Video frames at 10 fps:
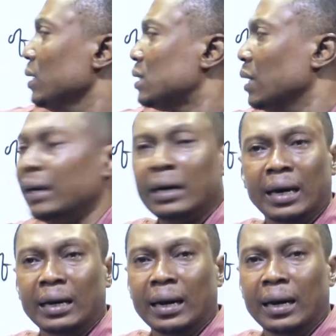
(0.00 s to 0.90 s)

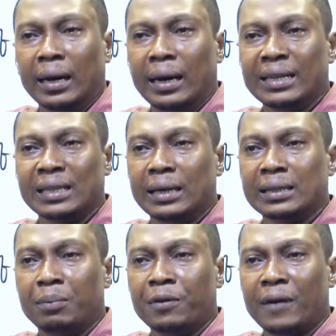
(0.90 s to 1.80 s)

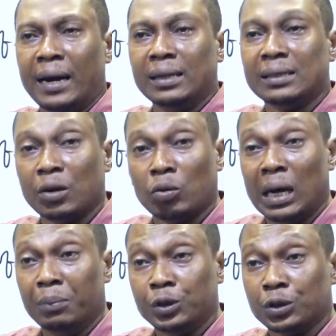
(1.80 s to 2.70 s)
exemplifying circular
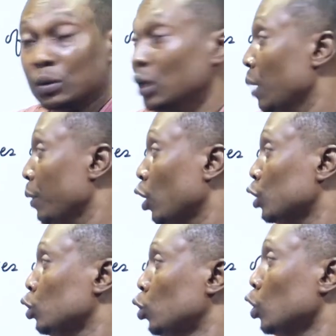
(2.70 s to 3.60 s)
motion, because
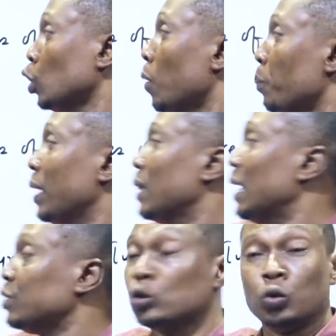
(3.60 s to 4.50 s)
you don't compare
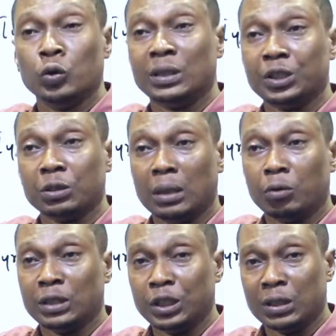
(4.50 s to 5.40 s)
that to rotational.
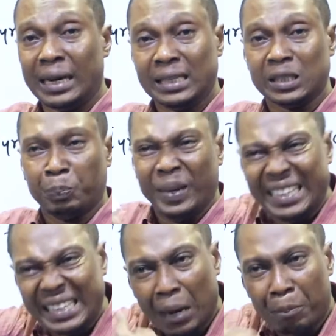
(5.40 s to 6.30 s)
Rotational is
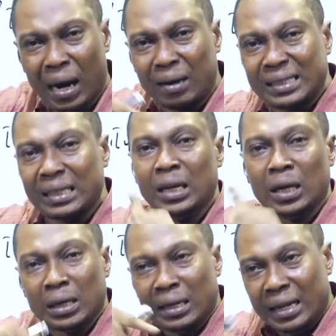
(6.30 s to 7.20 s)
spinning about
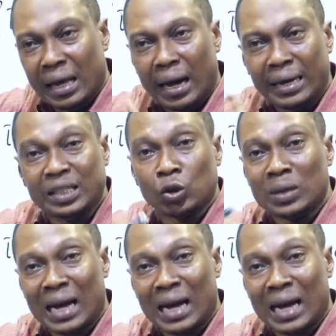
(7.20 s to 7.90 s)
its own